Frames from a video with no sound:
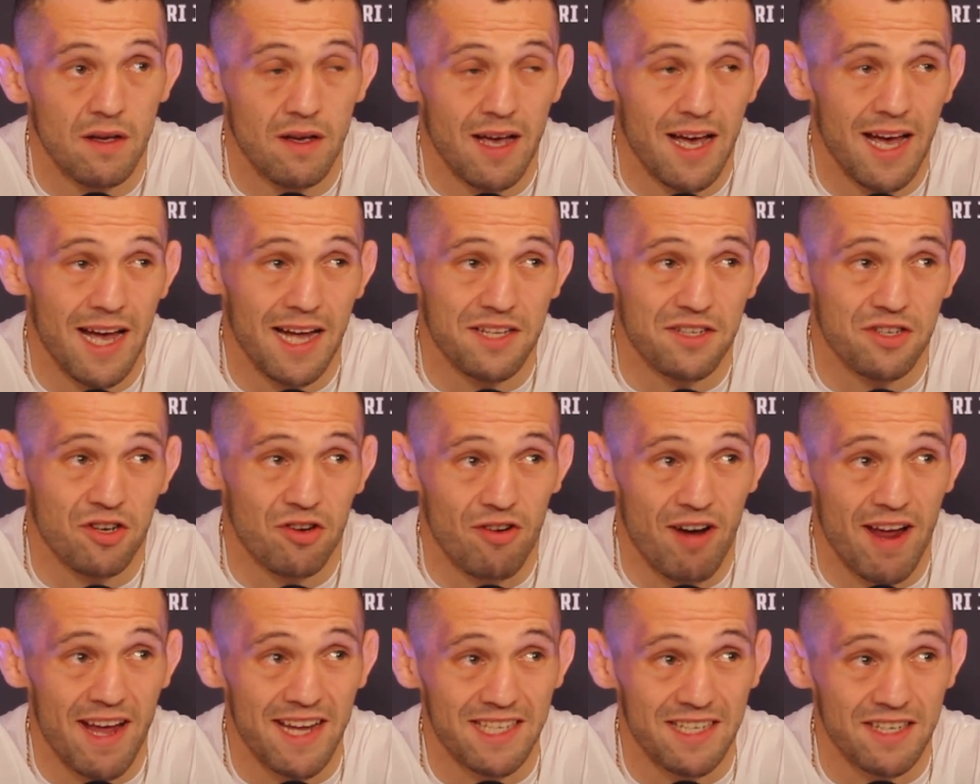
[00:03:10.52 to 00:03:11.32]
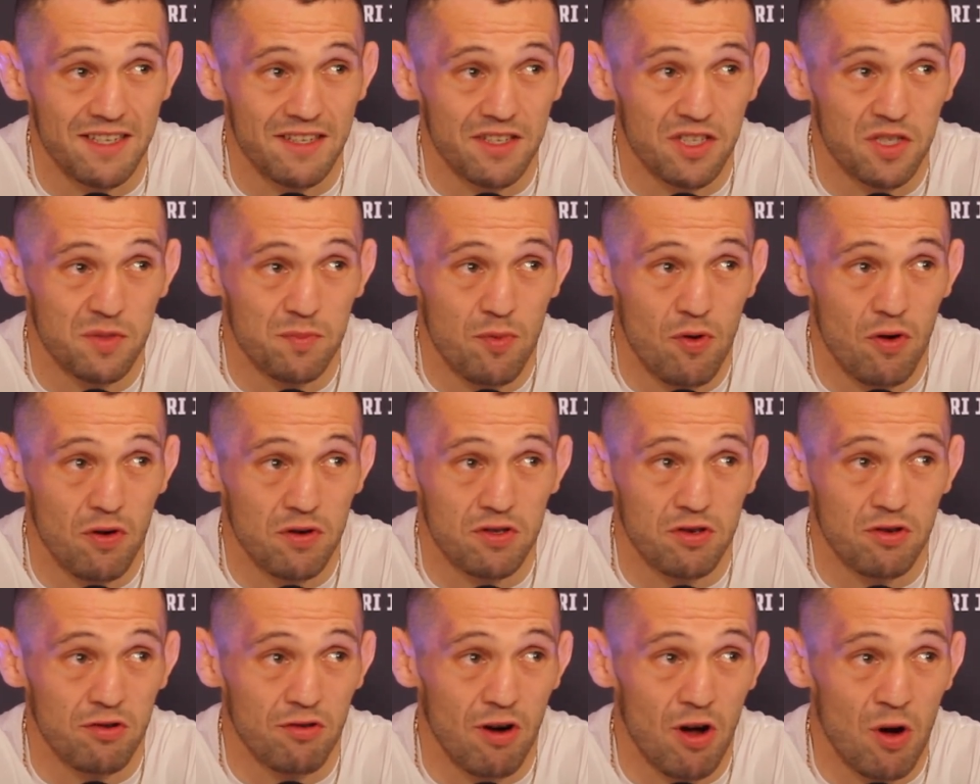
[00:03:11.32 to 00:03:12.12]
It's crazy. The
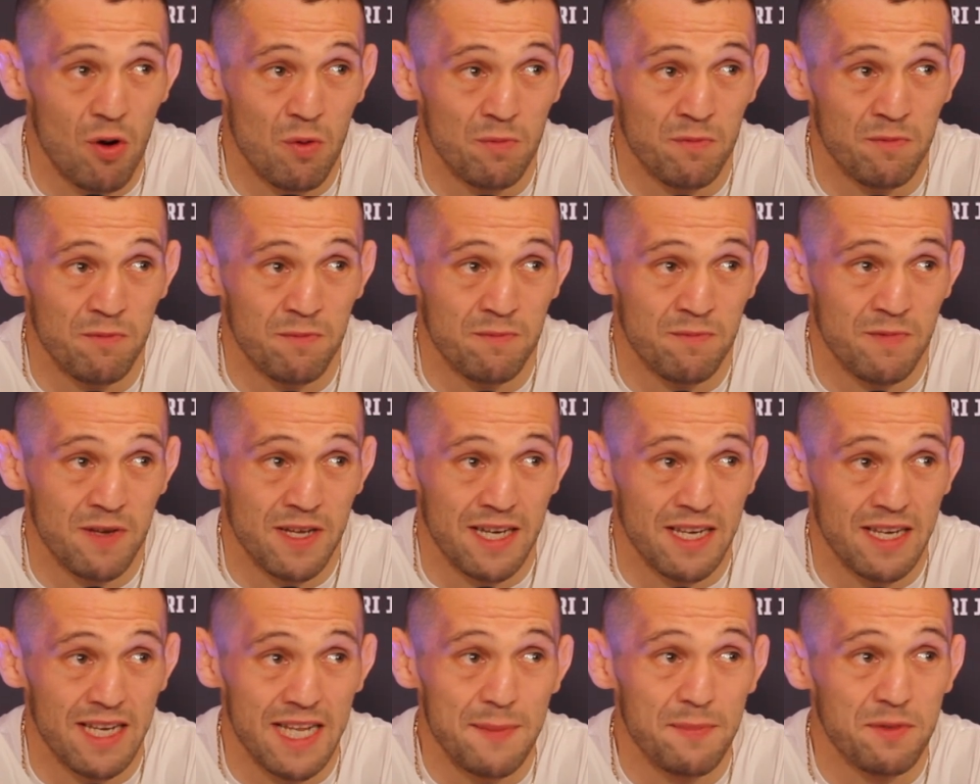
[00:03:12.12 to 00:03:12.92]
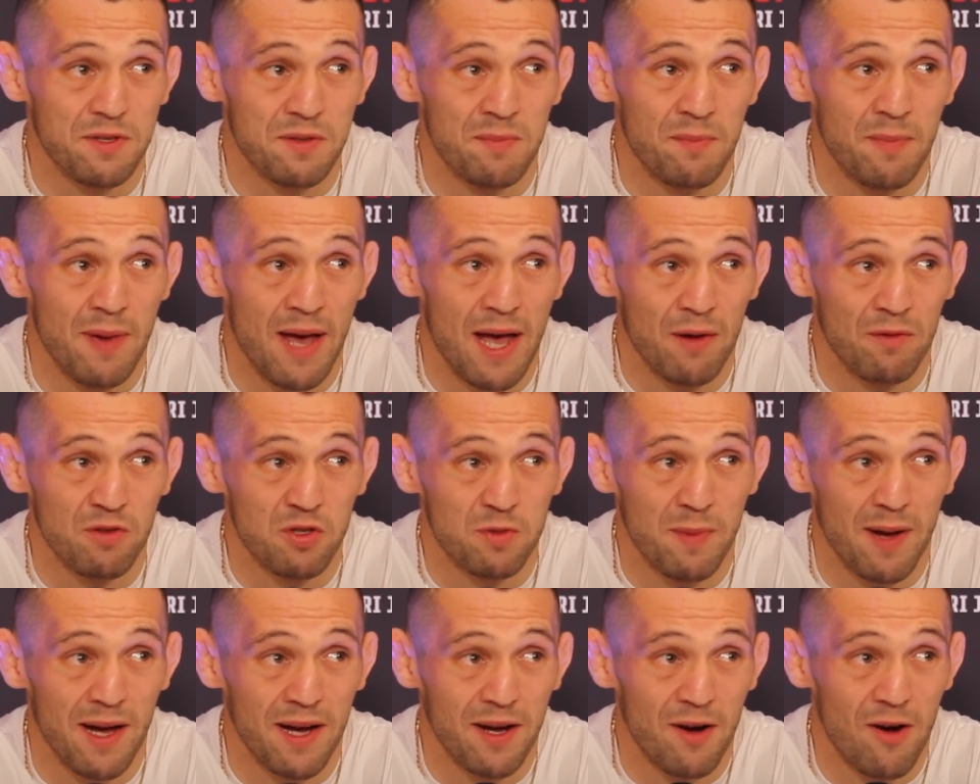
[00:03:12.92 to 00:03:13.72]
sport's grown like leaps and bounds
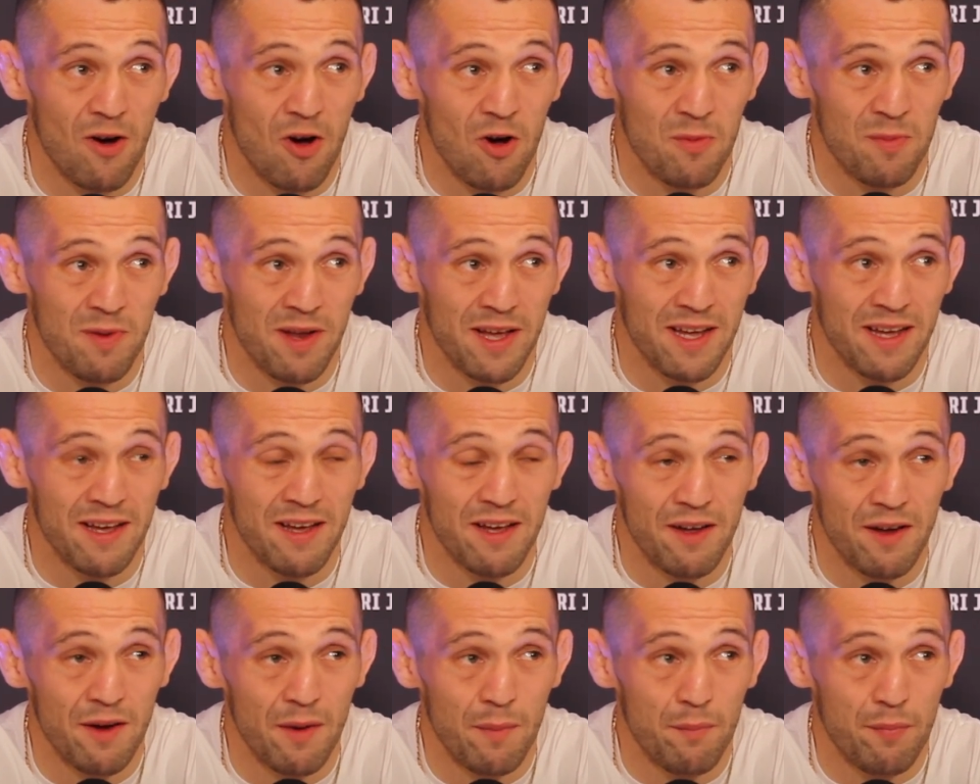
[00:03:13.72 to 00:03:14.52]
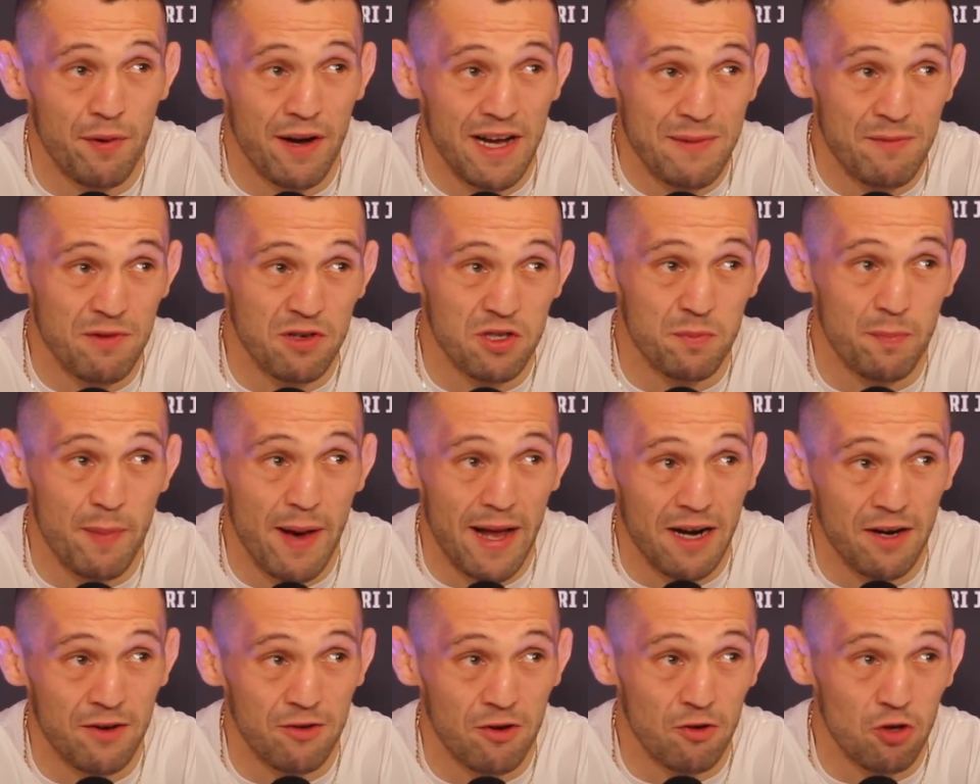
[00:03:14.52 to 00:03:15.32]
back home. Like, pretty much
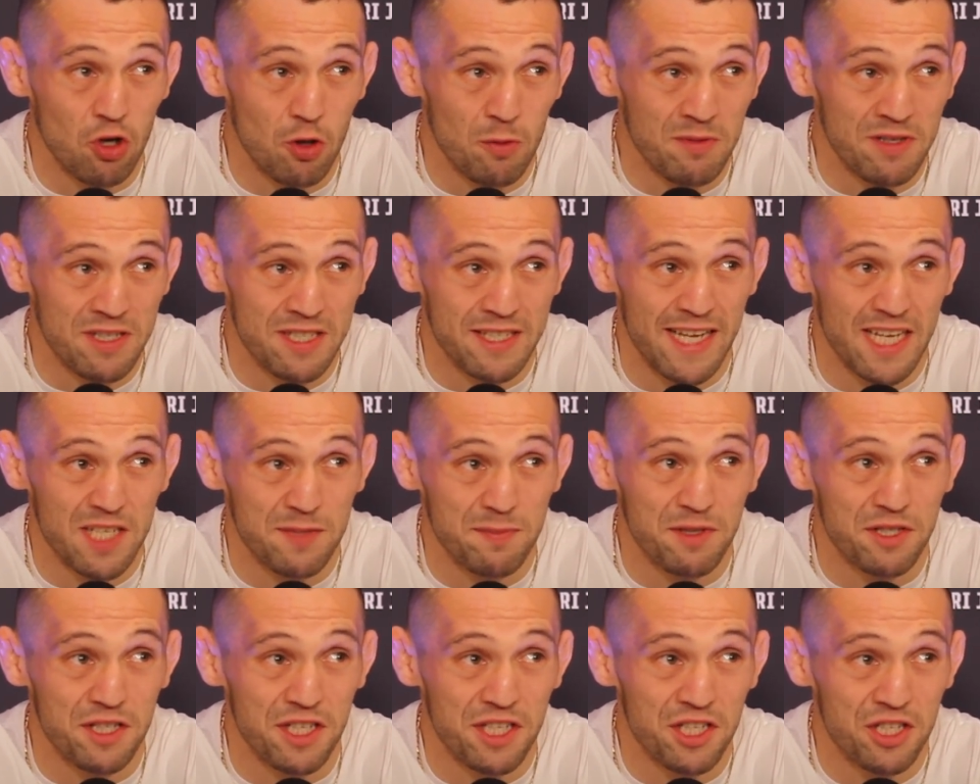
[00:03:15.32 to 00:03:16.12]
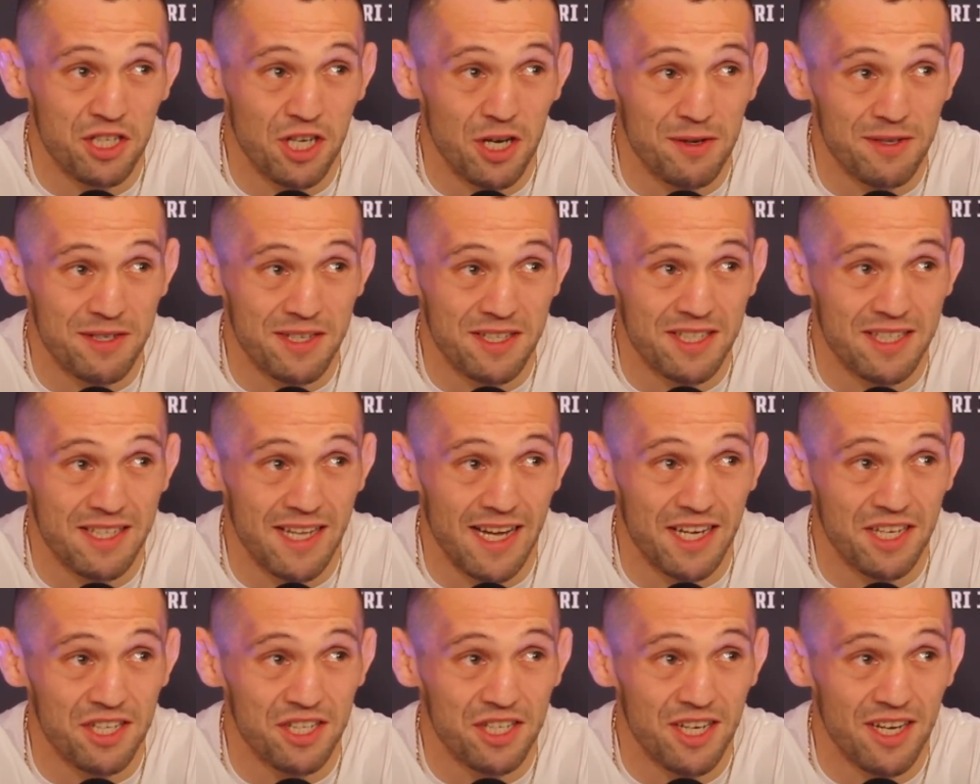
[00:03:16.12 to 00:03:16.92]
Bellator Dublin is the SBG show at this
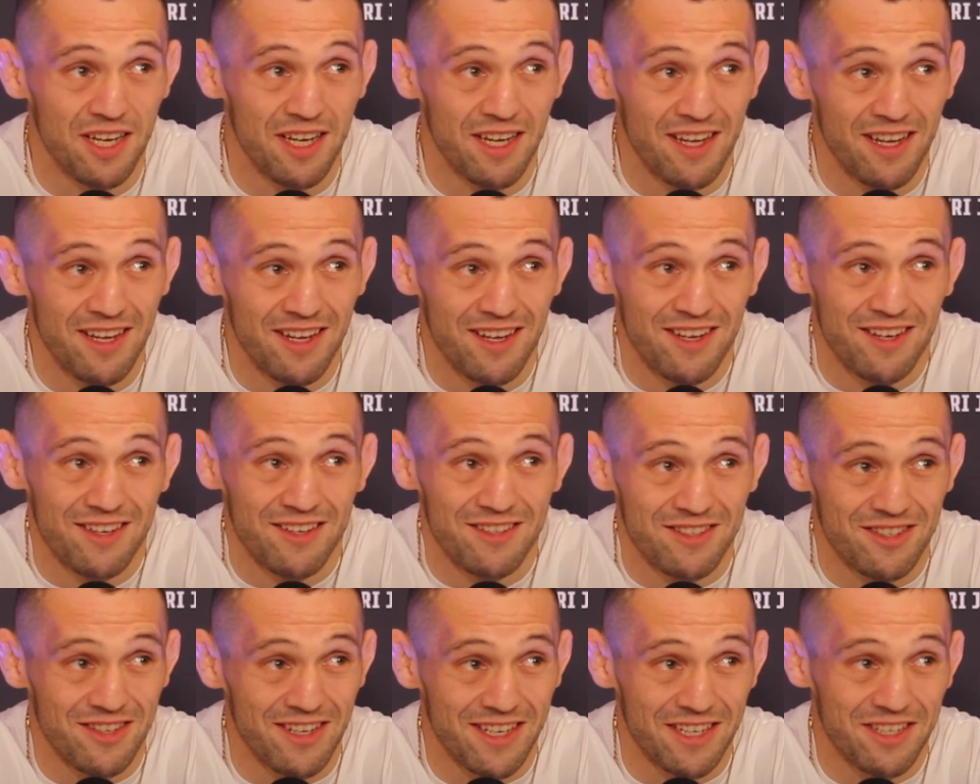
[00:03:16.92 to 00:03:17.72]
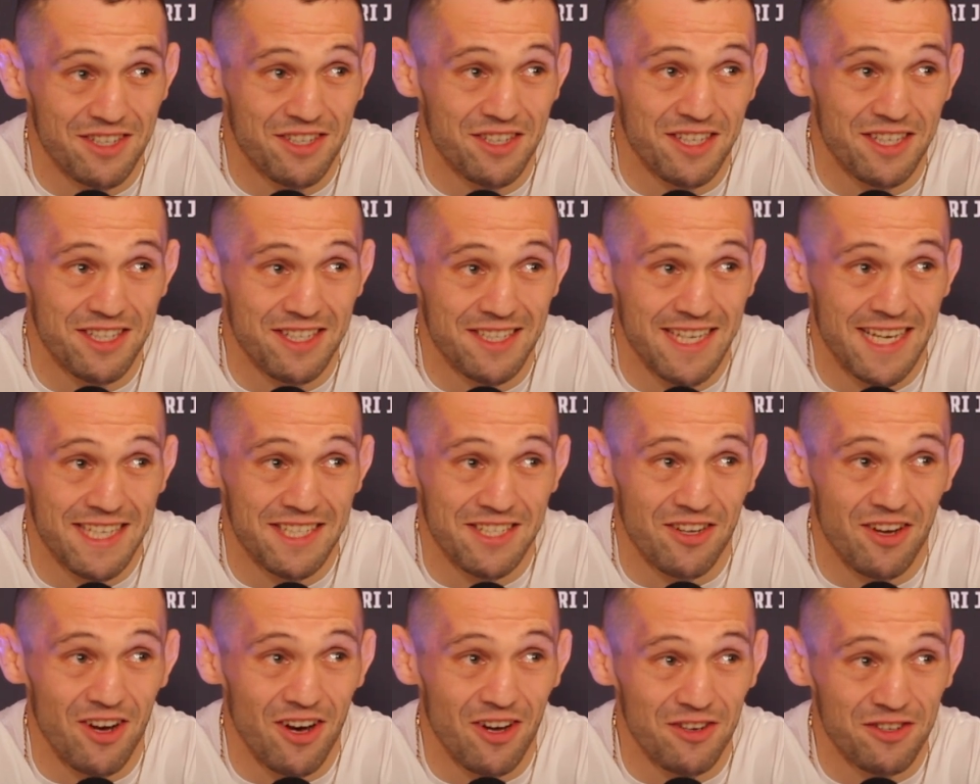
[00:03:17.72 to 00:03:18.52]
stage. So like, it says
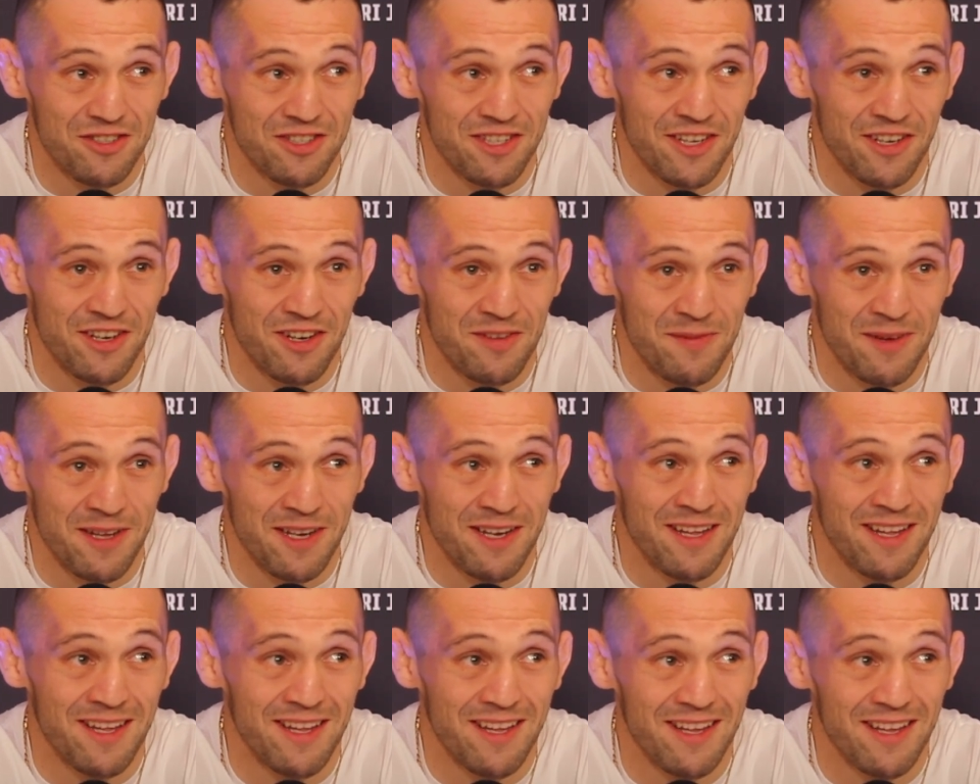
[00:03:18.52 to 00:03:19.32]
it all, doesn't it? You know what I mean?